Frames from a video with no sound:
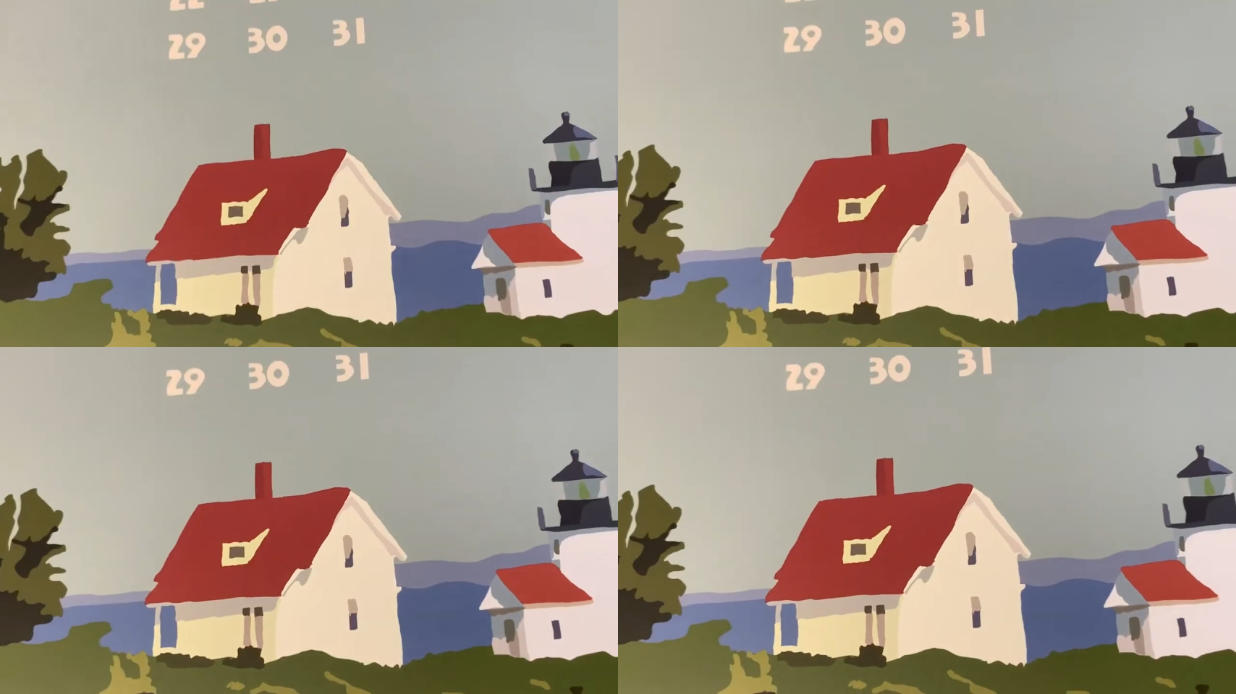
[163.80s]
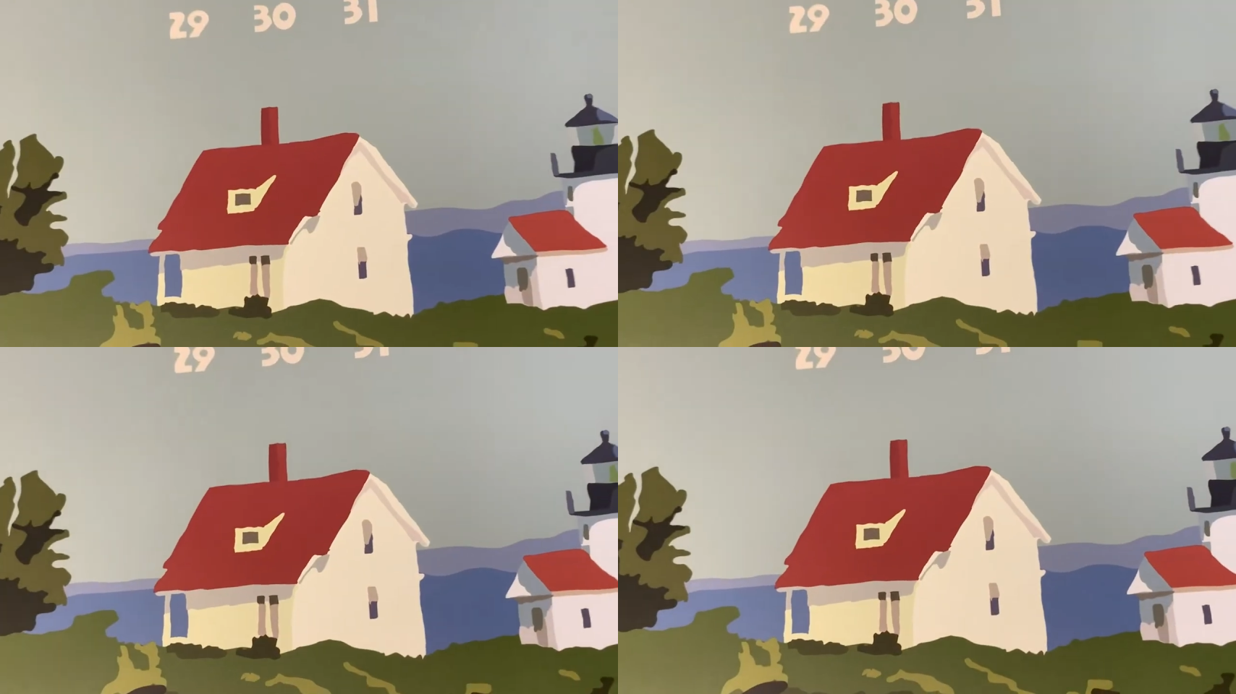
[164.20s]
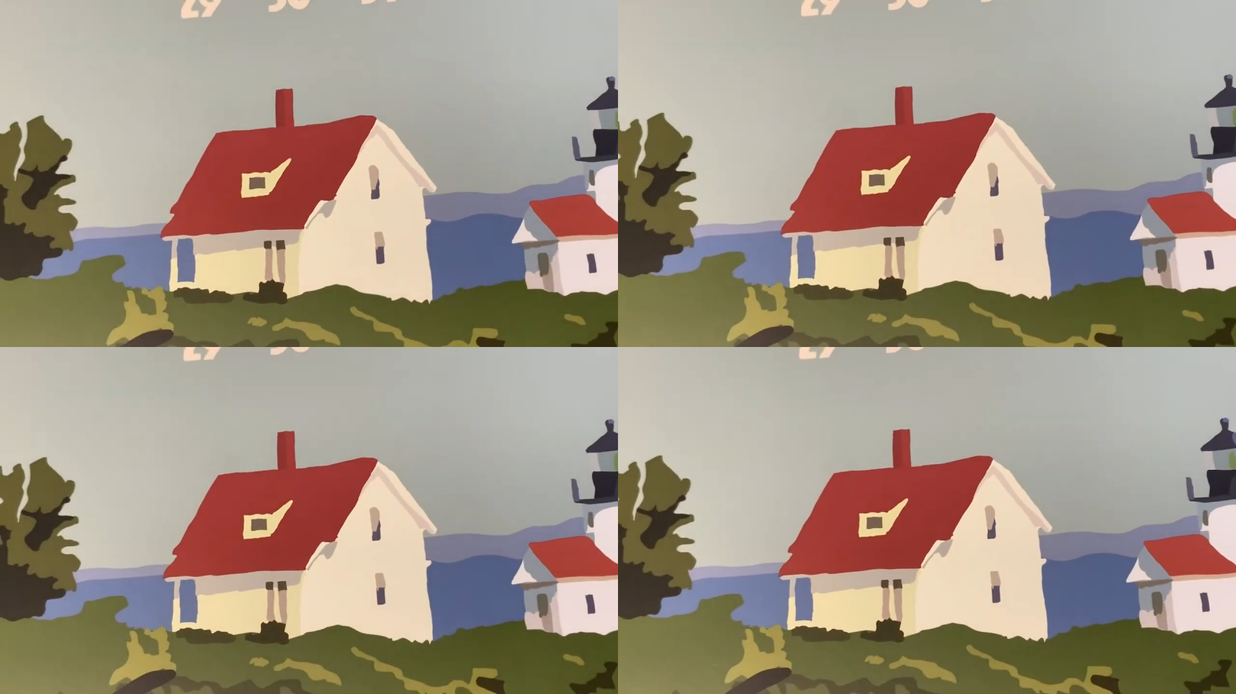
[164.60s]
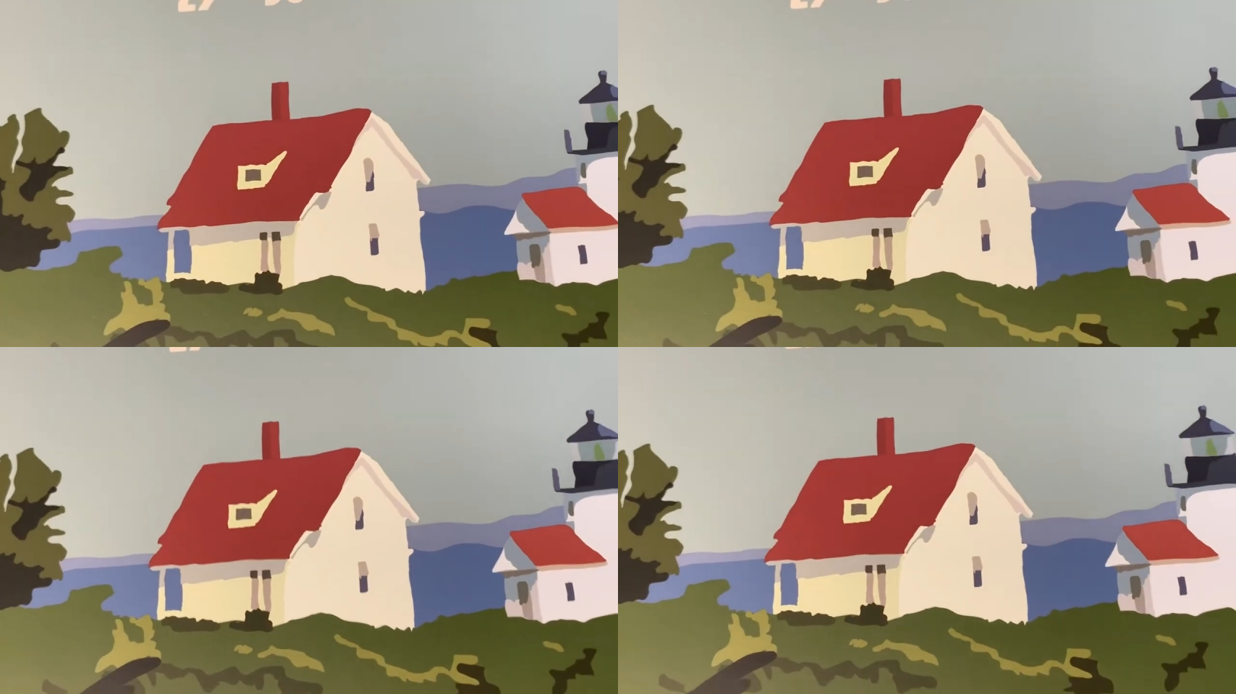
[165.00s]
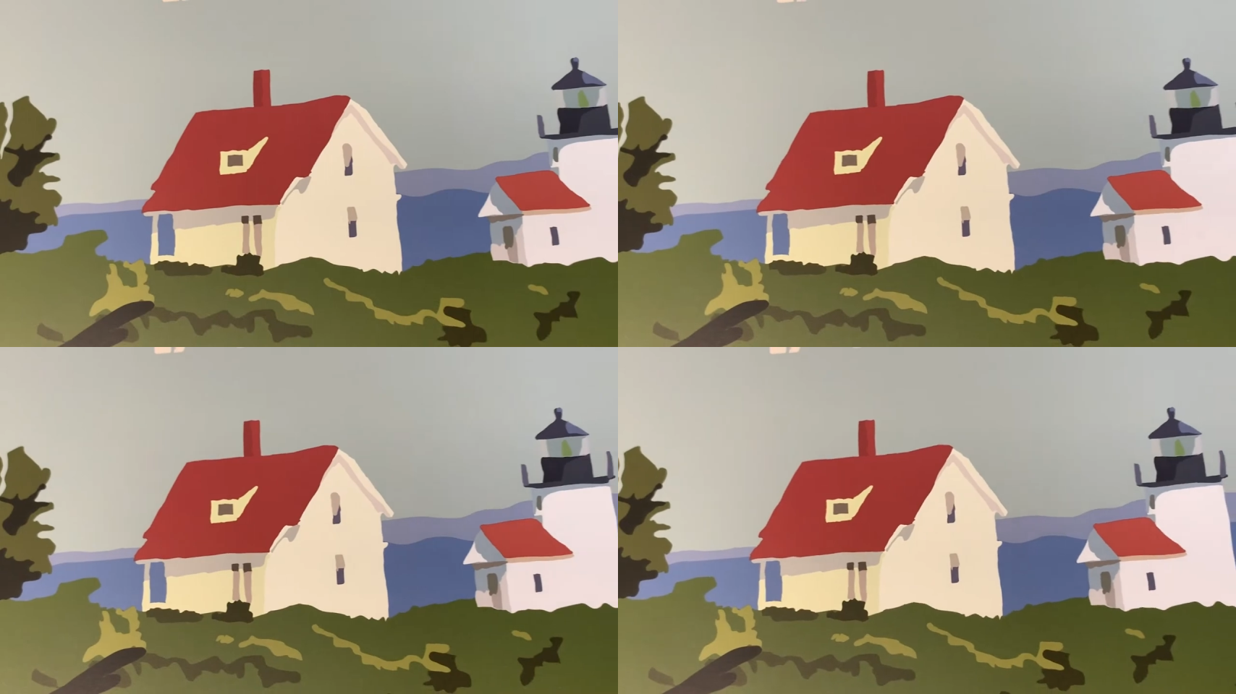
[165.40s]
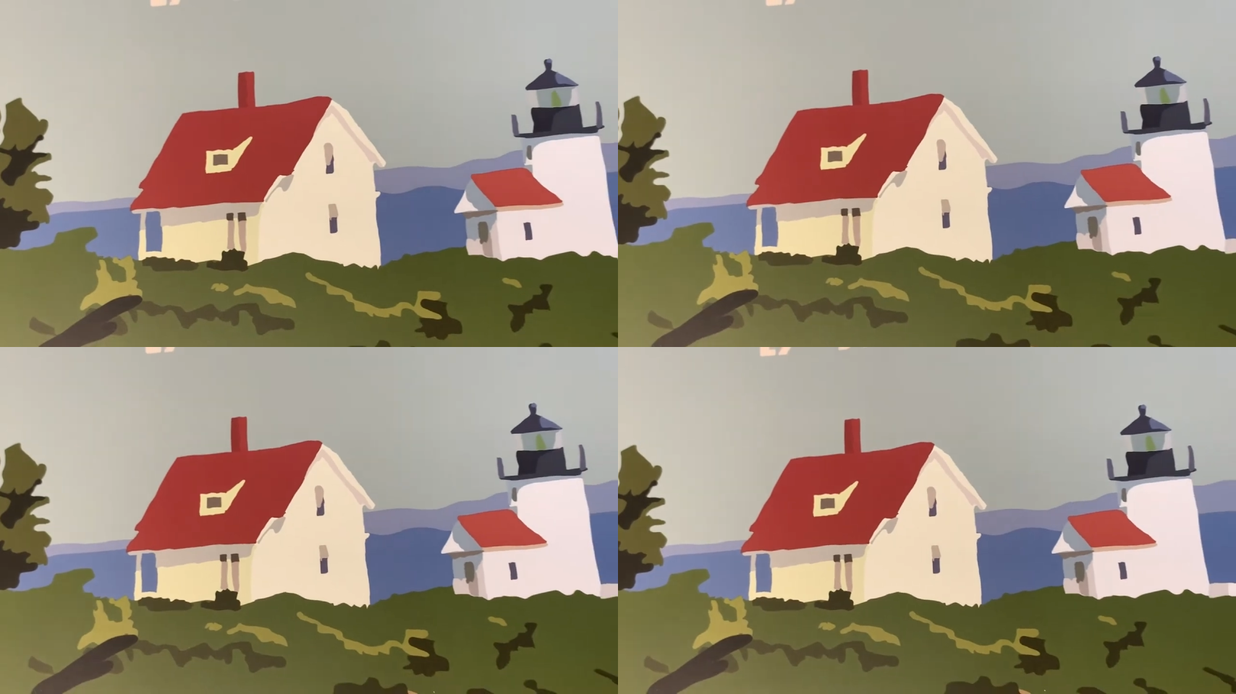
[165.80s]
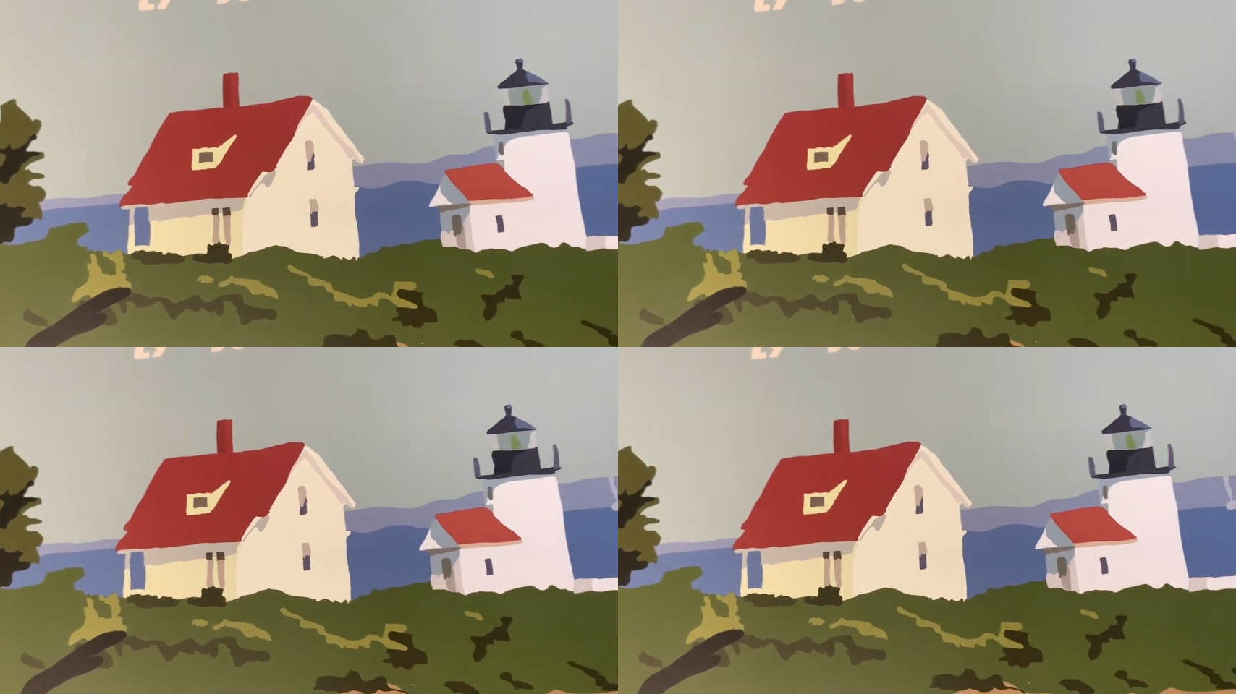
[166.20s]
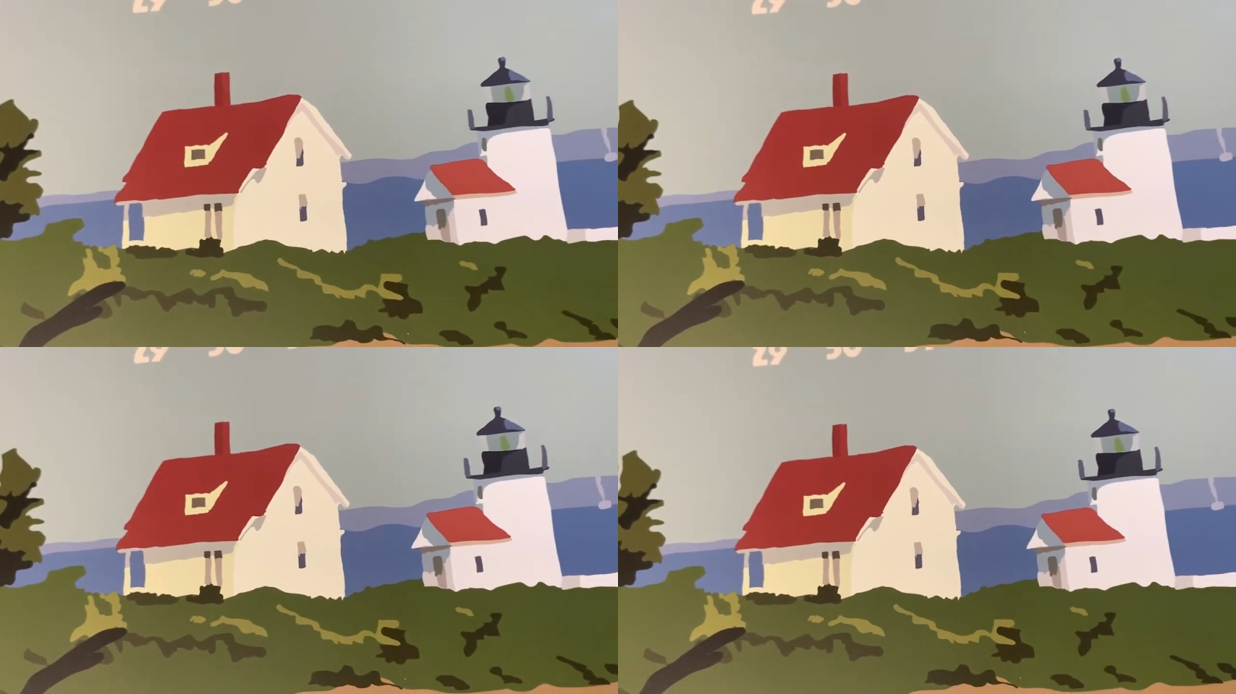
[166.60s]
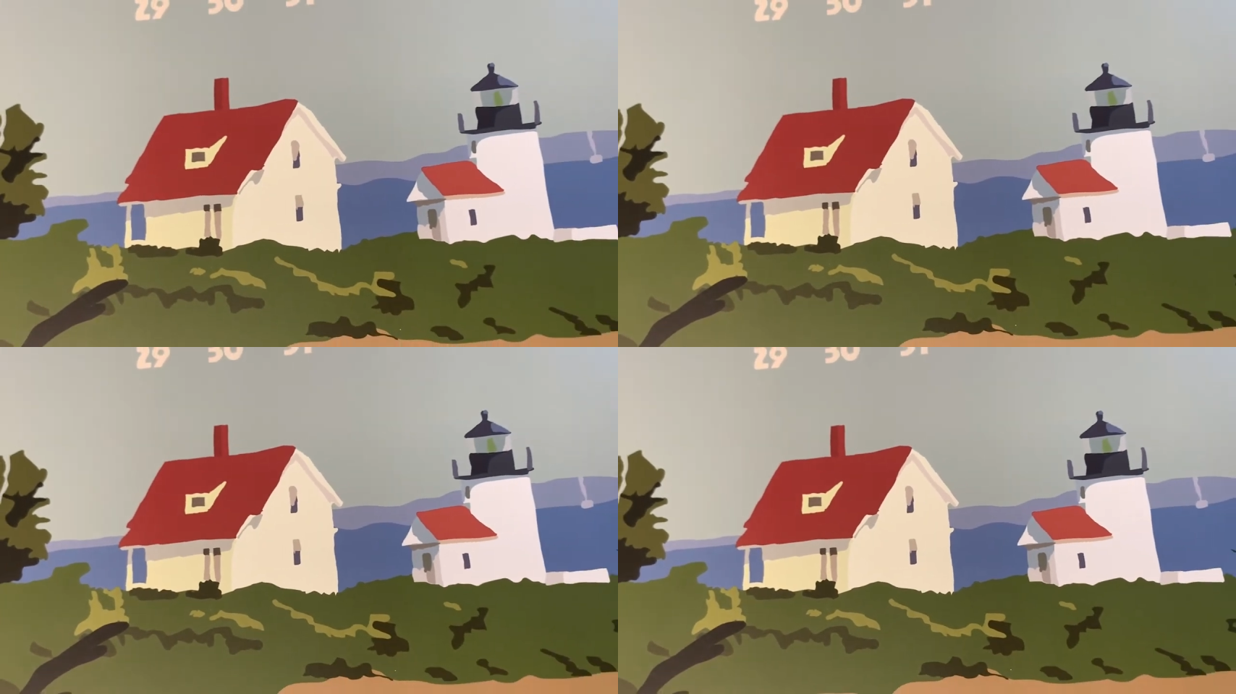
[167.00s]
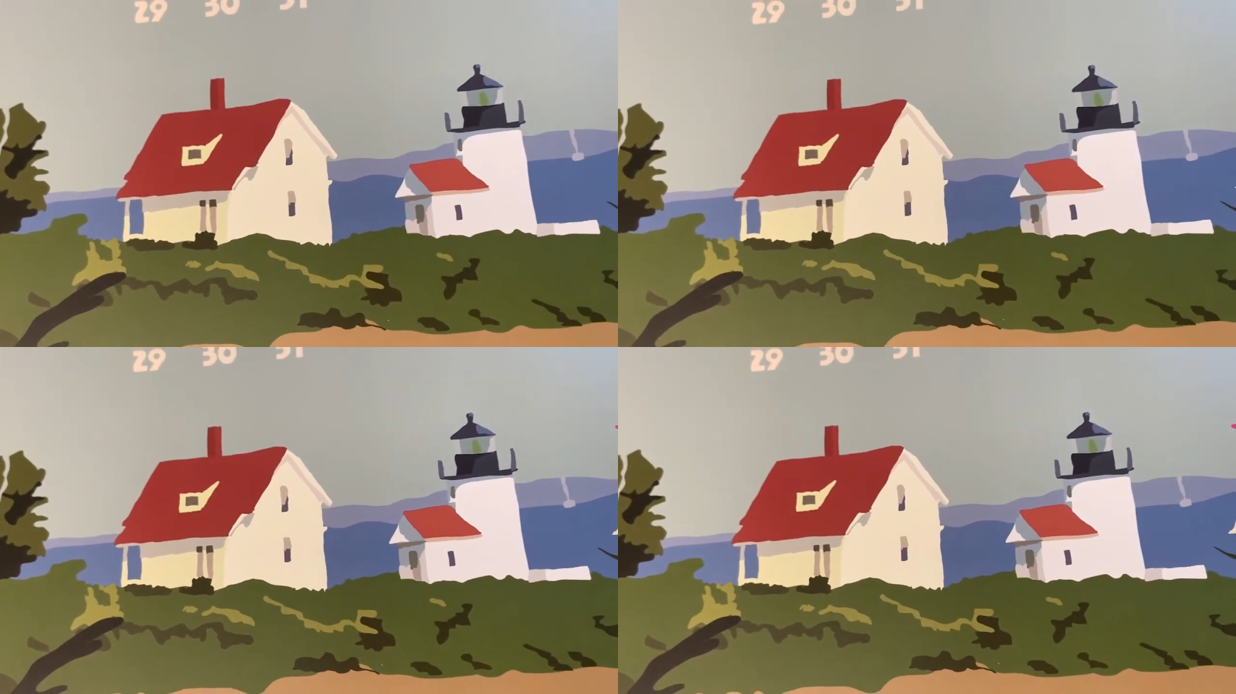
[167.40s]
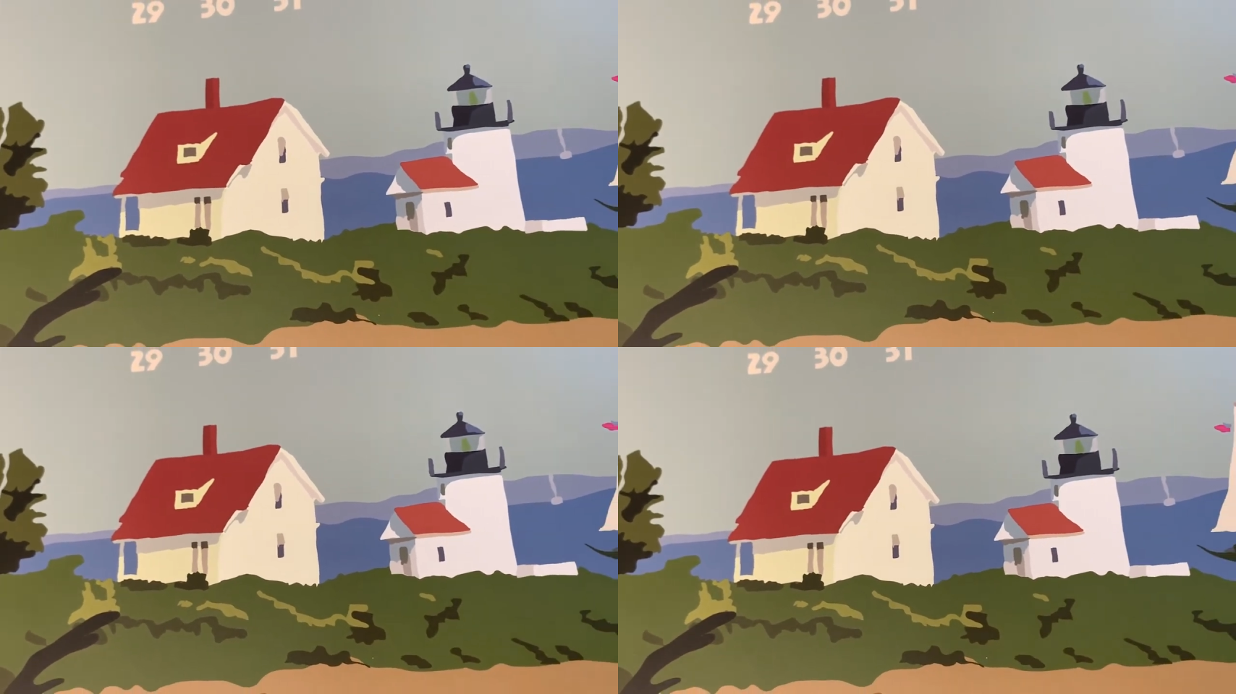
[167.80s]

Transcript: [unreadable: no face in view]